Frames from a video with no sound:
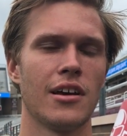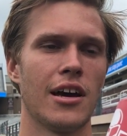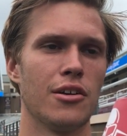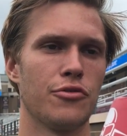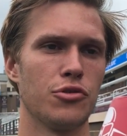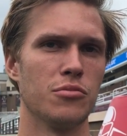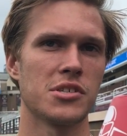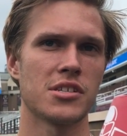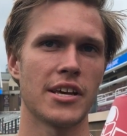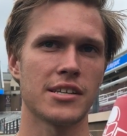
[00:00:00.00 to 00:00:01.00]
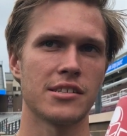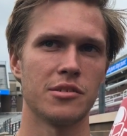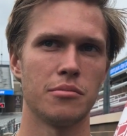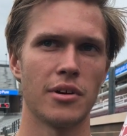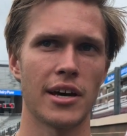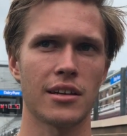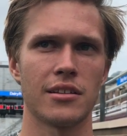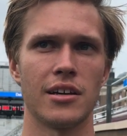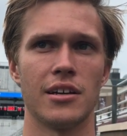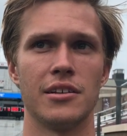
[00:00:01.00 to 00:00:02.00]
had a few mistakes in the back
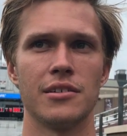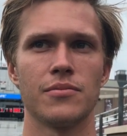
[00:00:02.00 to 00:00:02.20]
that